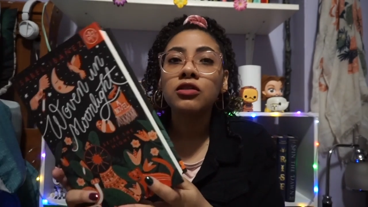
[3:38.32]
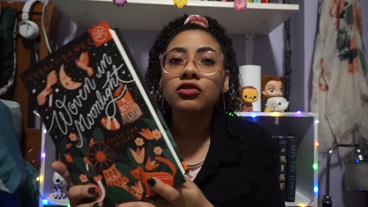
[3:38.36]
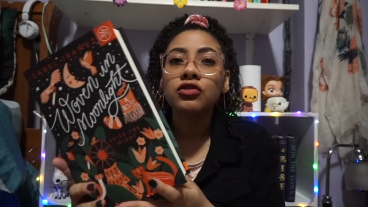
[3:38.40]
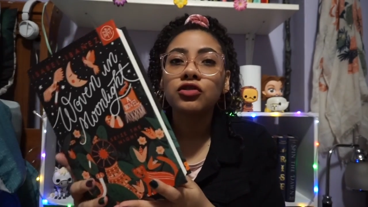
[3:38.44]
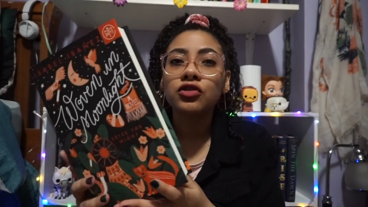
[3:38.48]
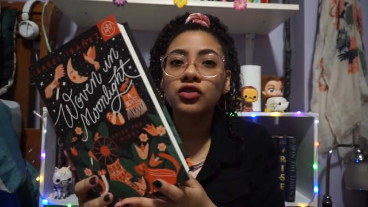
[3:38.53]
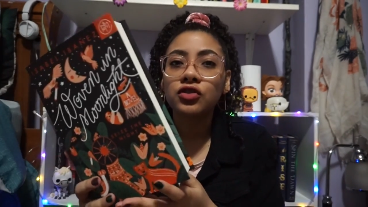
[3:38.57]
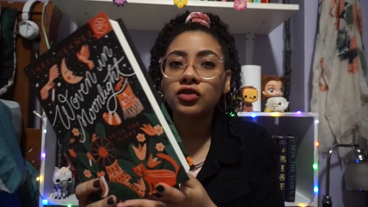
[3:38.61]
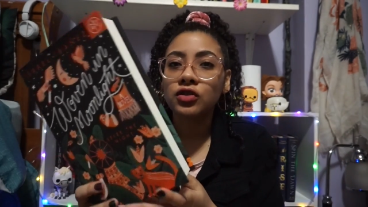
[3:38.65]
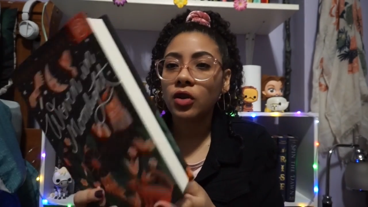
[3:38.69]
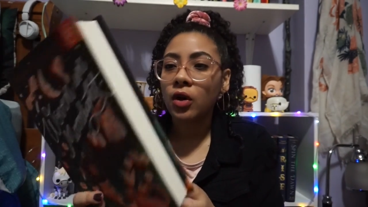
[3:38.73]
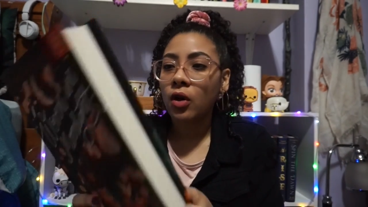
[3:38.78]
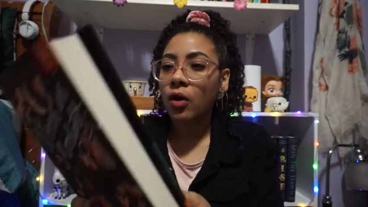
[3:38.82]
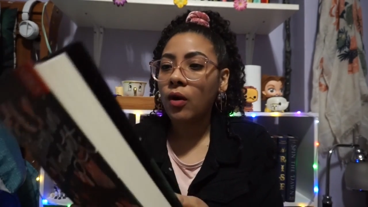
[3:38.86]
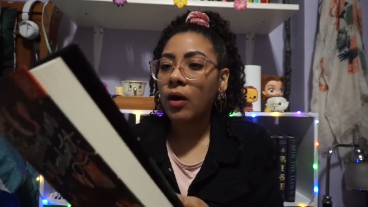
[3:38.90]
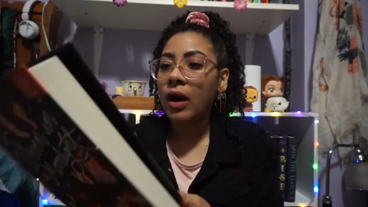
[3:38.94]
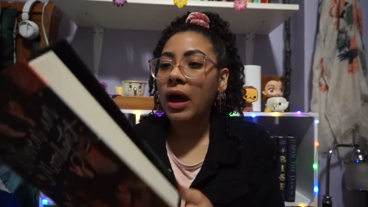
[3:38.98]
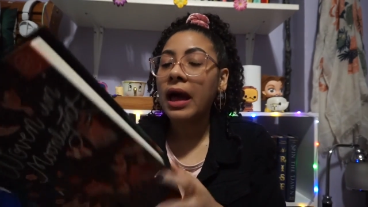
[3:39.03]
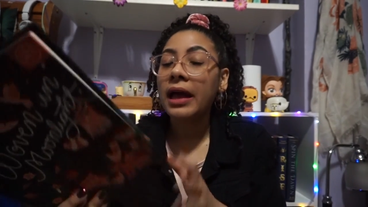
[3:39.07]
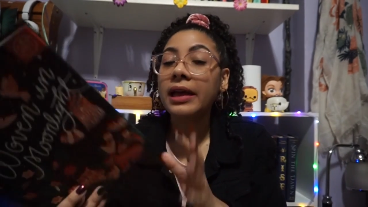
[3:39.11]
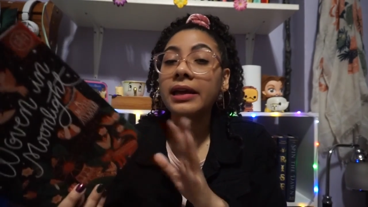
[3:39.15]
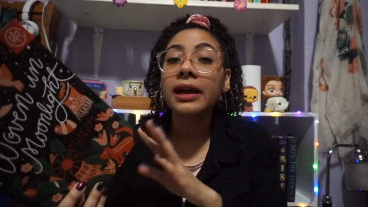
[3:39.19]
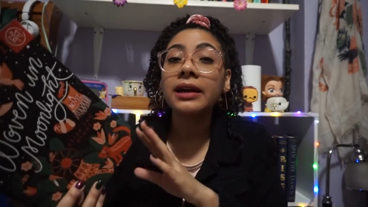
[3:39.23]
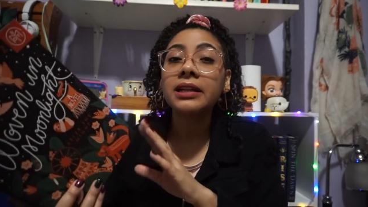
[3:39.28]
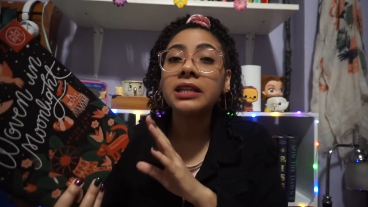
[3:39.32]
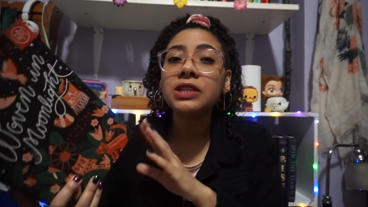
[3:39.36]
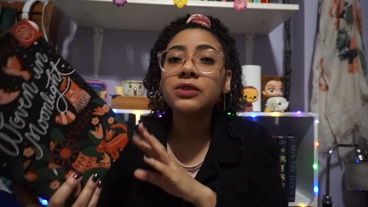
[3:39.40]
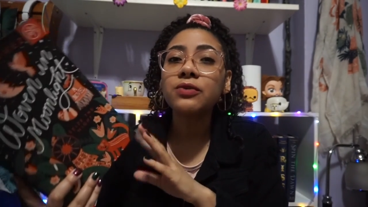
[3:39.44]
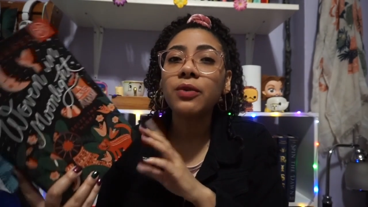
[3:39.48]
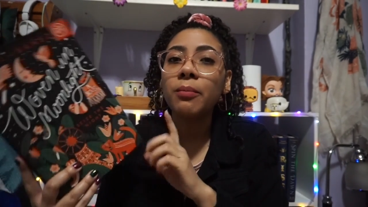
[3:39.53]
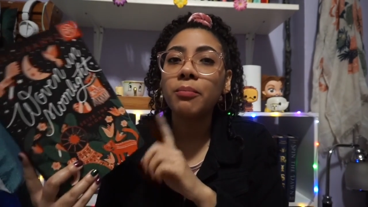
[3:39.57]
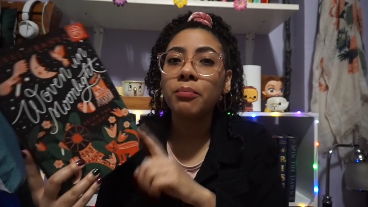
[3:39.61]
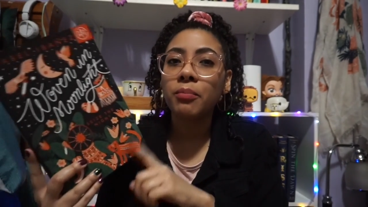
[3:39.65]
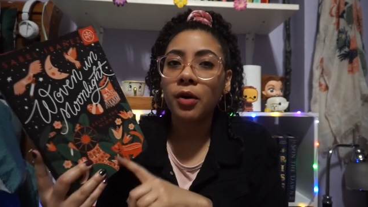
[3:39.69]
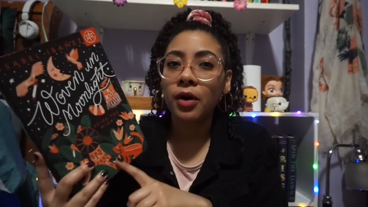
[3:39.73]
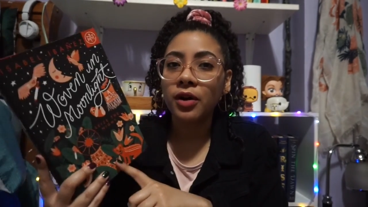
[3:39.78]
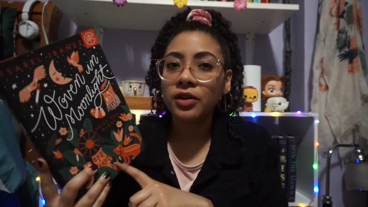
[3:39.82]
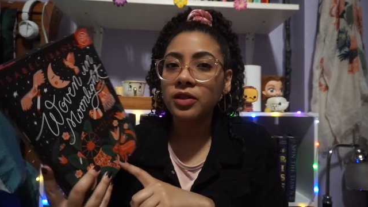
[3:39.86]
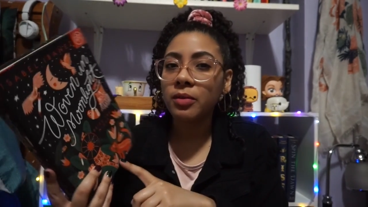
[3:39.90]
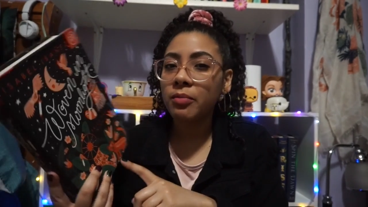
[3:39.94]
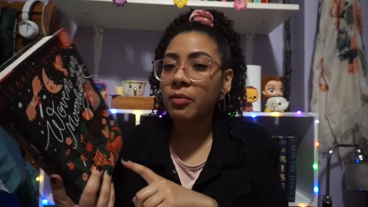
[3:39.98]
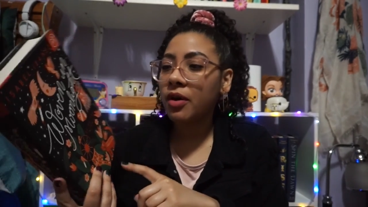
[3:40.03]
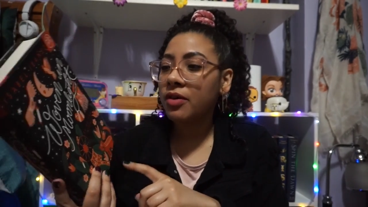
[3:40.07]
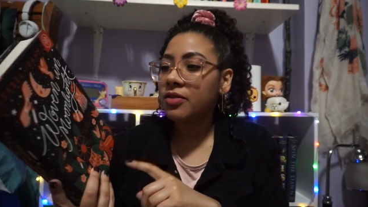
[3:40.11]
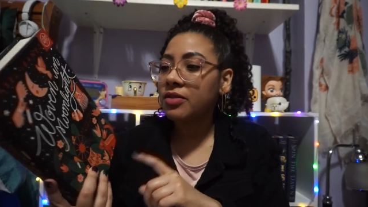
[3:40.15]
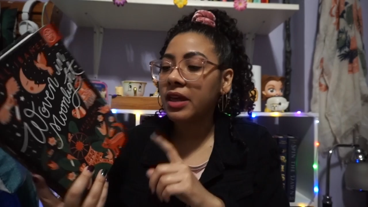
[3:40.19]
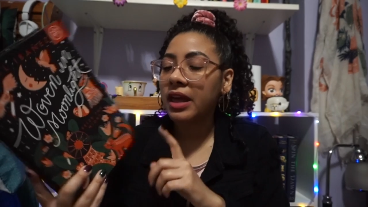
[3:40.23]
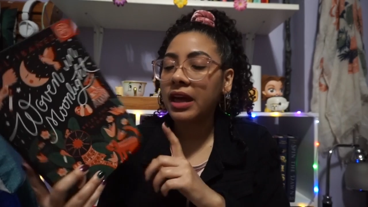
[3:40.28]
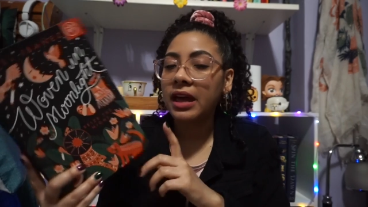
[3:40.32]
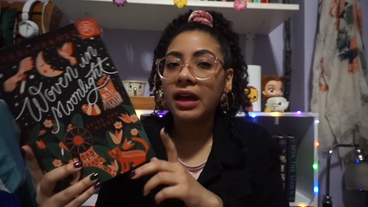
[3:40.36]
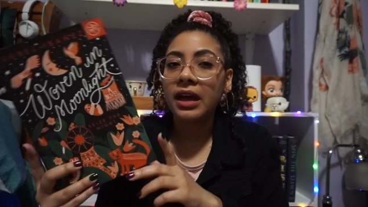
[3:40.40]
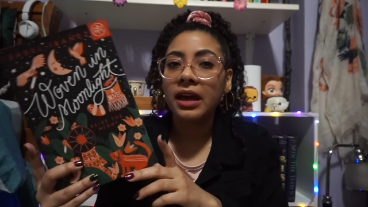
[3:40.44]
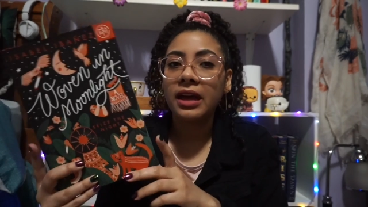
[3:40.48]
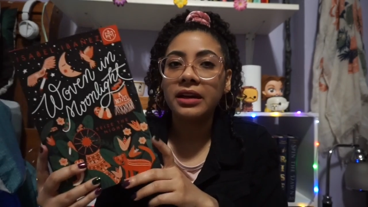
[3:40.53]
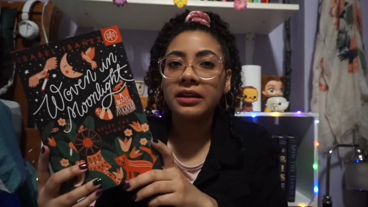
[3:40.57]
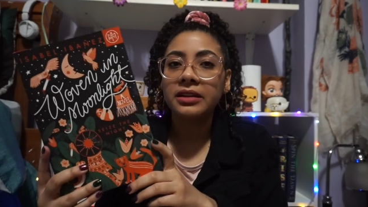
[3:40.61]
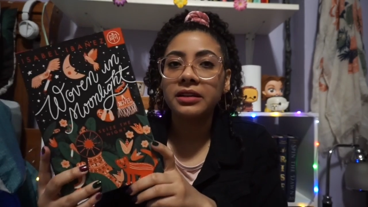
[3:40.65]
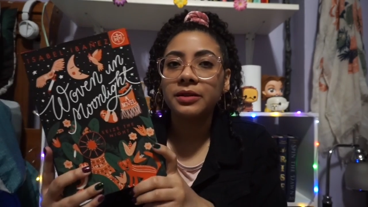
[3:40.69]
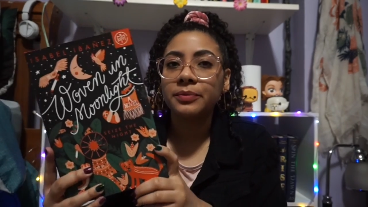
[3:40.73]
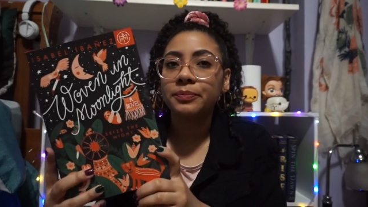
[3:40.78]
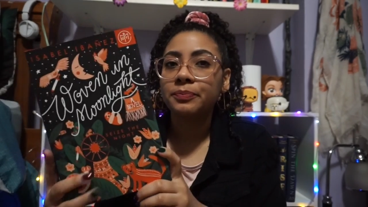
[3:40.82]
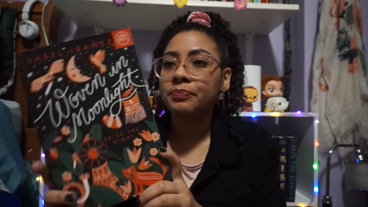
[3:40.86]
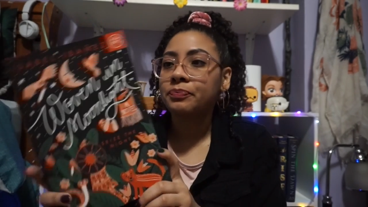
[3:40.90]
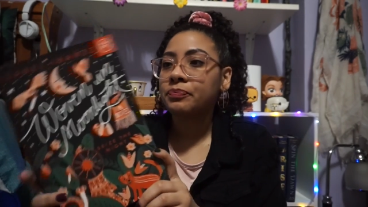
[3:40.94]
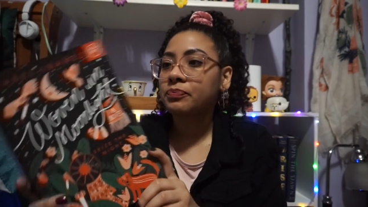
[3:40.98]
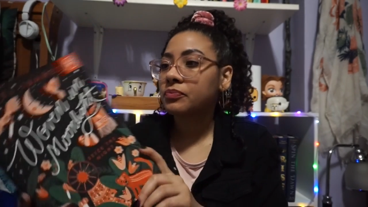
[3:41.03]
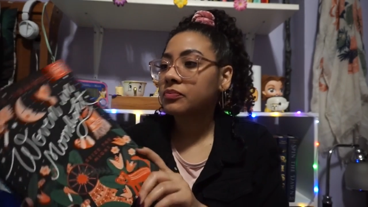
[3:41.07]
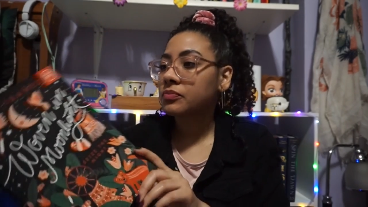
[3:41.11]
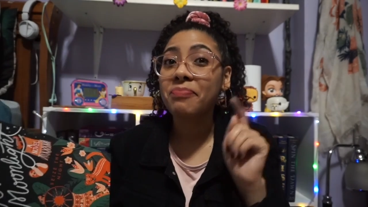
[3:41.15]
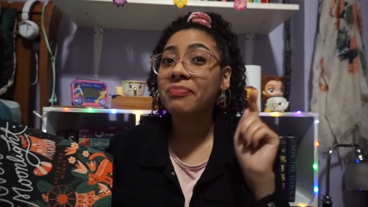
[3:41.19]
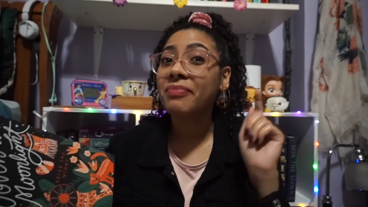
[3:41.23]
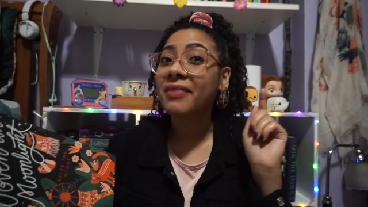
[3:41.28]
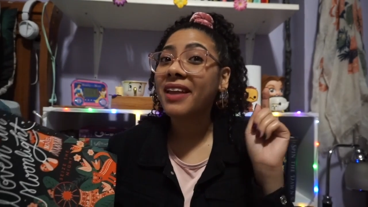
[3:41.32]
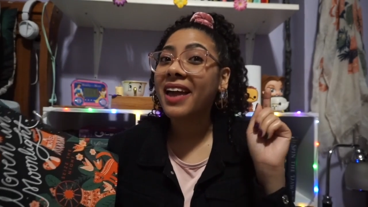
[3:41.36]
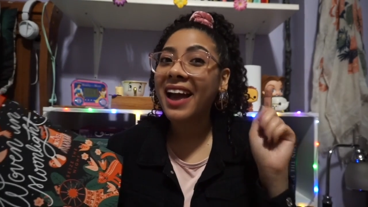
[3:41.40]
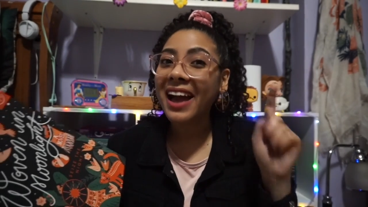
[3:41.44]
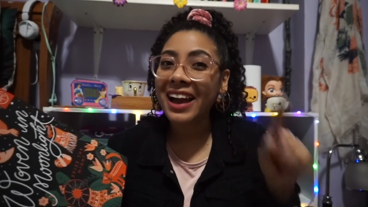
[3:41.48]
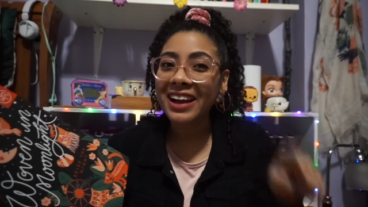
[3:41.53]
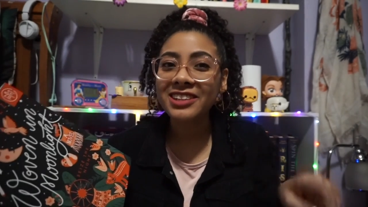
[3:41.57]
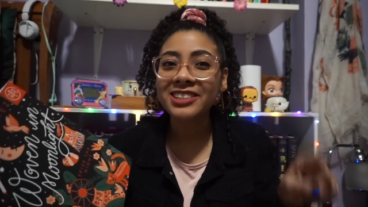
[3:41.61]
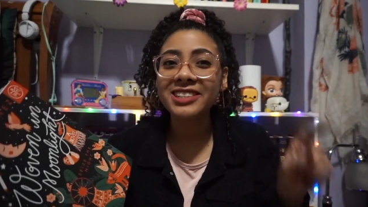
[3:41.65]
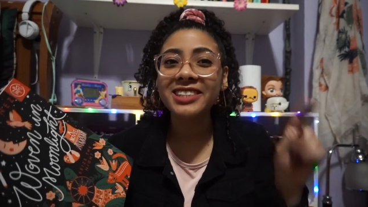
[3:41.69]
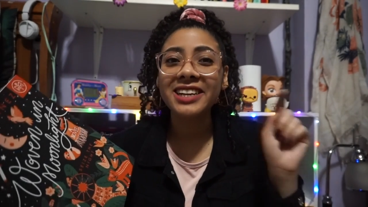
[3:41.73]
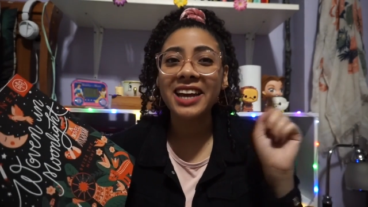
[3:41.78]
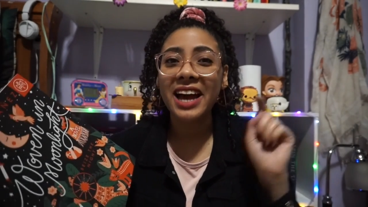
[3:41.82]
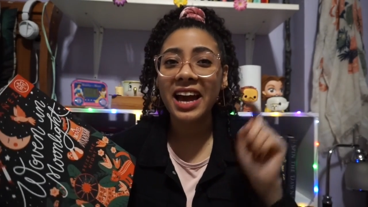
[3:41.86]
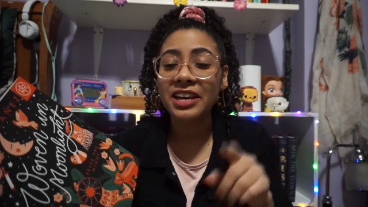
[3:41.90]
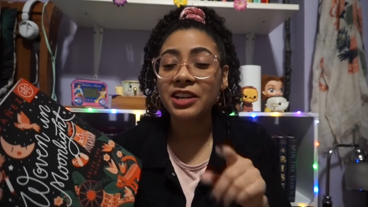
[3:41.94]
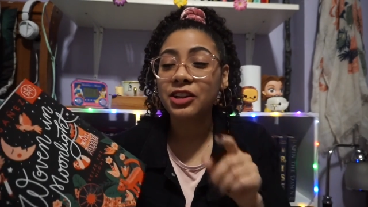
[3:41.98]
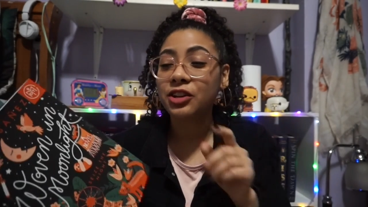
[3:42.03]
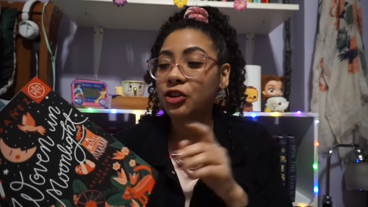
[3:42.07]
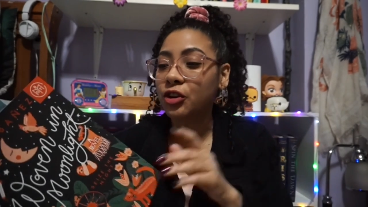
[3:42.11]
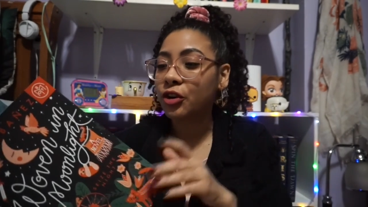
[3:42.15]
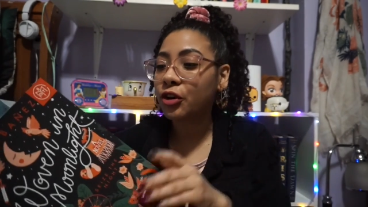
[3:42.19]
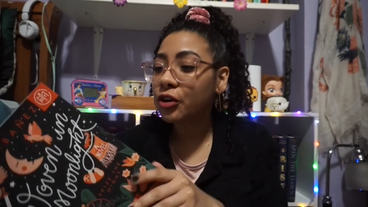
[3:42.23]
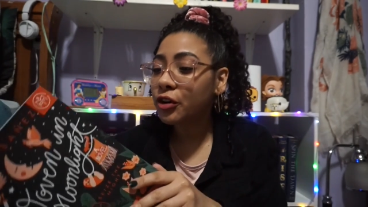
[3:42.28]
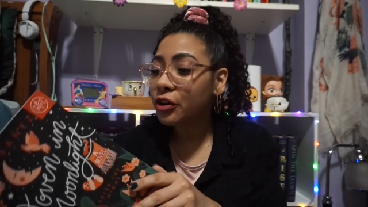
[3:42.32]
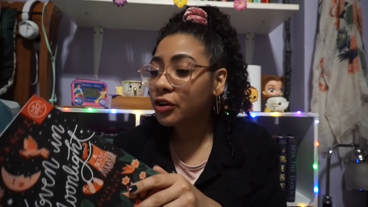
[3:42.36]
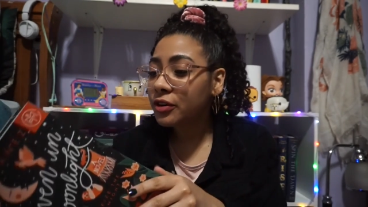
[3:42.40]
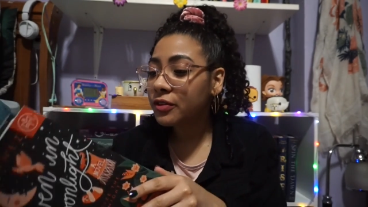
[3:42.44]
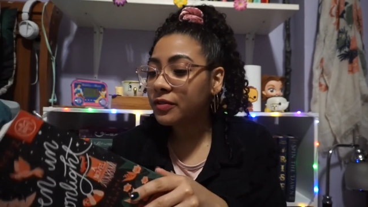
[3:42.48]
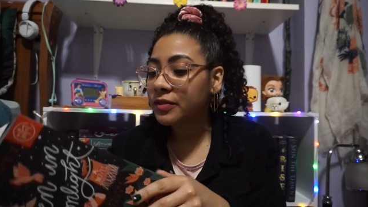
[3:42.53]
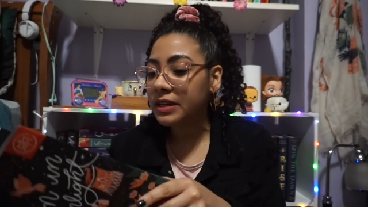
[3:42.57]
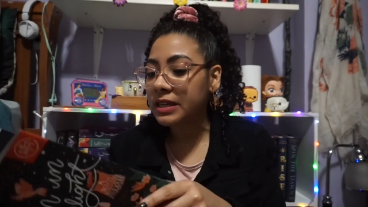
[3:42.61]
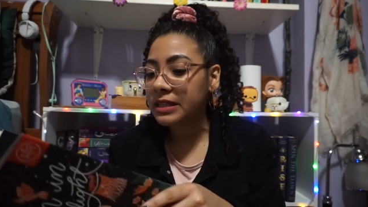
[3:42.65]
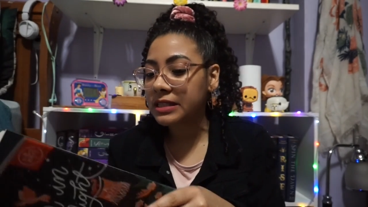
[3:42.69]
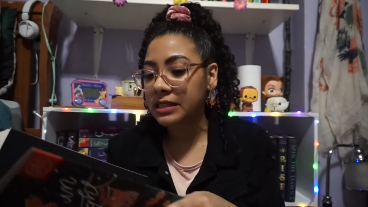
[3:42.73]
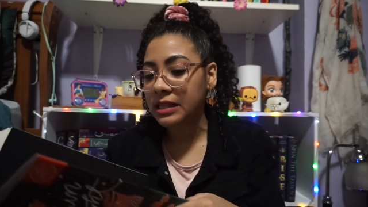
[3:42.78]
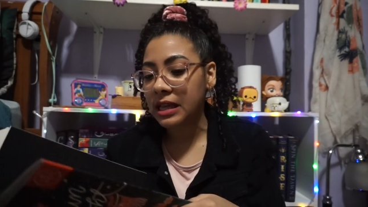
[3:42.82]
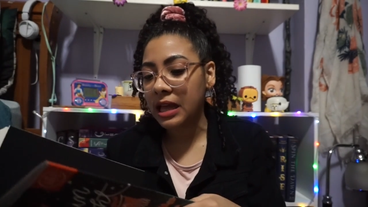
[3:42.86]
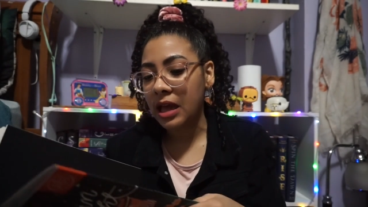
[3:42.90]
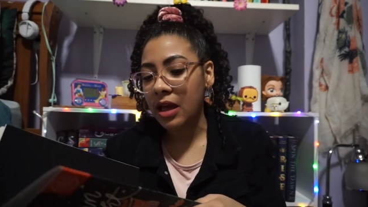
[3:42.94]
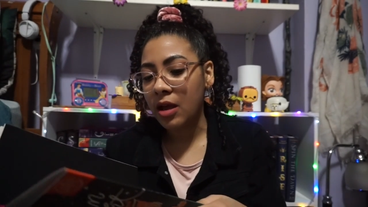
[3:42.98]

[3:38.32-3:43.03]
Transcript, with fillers: So I got this from Book of the Month, and I actually hadn't heard of it,